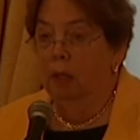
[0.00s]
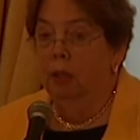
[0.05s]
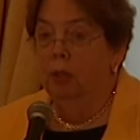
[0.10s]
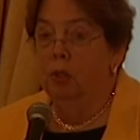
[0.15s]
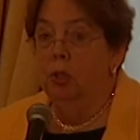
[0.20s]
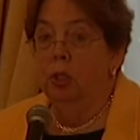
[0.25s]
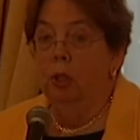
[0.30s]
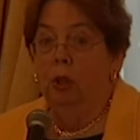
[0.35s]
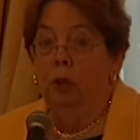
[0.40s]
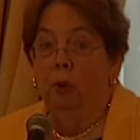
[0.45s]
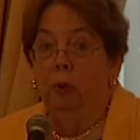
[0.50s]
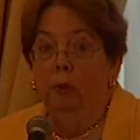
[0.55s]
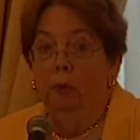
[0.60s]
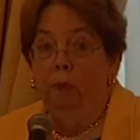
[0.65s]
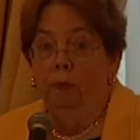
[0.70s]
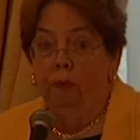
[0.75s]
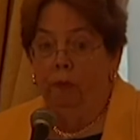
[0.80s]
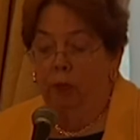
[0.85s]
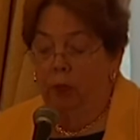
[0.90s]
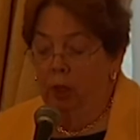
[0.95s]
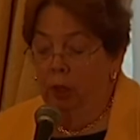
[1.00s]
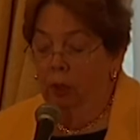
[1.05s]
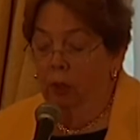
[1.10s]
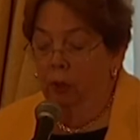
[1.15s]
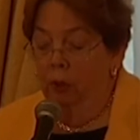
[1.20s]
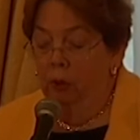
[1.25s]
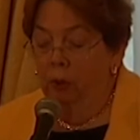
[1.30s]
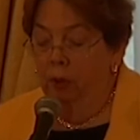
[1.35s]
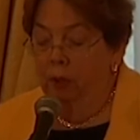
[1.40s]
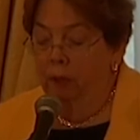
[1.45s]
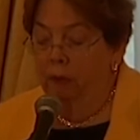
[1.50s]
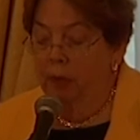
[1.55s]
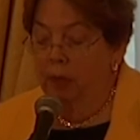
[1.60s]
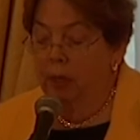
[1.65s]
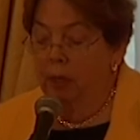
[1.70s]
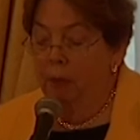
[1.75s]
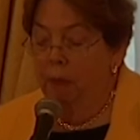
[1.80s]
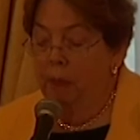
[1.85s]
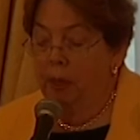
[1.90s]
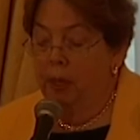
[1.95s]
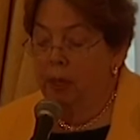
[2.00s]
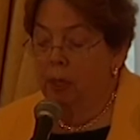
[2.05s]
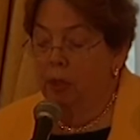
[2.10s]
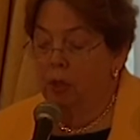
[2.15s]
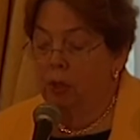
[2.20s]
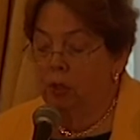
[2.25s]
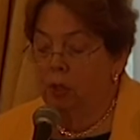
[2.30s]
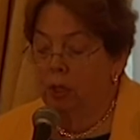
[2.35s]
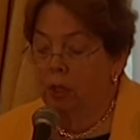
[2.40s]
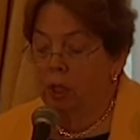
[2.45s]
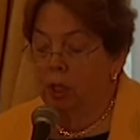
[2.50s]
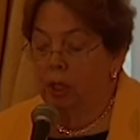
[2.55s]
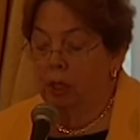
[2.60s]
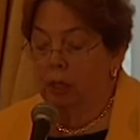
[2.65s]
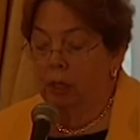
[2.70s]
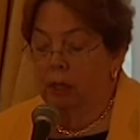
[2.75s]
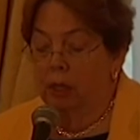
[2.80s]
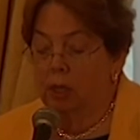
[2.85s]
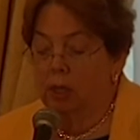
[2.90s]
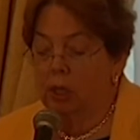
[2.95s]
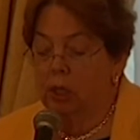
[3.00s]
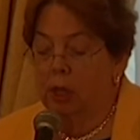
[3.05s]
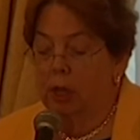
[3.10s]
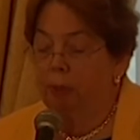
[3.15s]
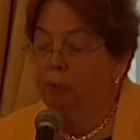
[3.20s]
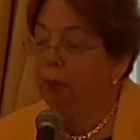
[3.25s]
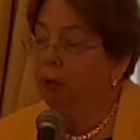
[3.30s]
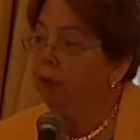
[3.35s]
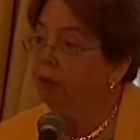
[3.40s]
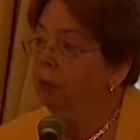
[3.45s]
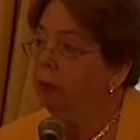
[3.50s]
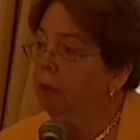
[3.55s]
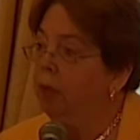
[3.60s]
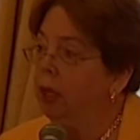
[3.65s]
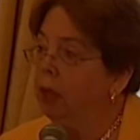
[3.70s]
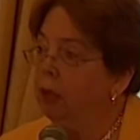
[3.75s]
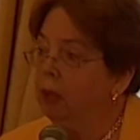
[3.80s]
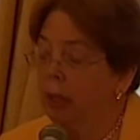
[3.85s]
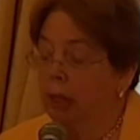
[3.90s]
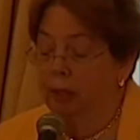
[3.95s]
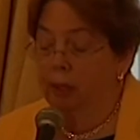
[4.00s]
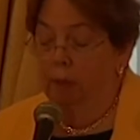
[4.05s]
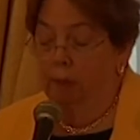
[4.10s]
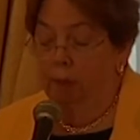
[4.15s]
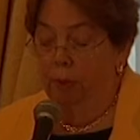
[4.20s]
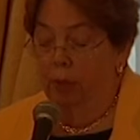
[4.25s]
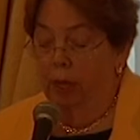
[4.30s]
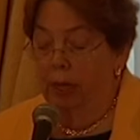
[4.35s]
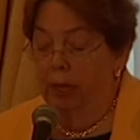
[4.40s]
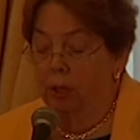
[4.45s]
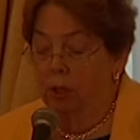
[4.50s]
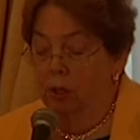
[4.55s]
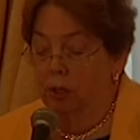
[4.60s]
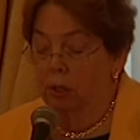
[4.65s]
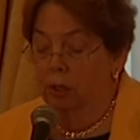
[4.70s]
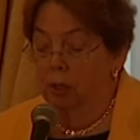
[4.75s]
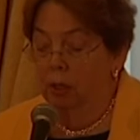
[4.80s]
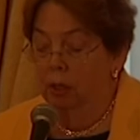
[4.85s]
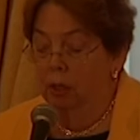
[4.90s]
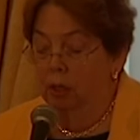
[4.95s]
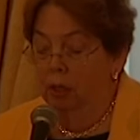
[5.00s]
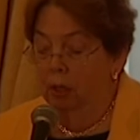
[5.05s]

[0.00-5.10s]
So, the goal of an independent judiciary separate from the elected branches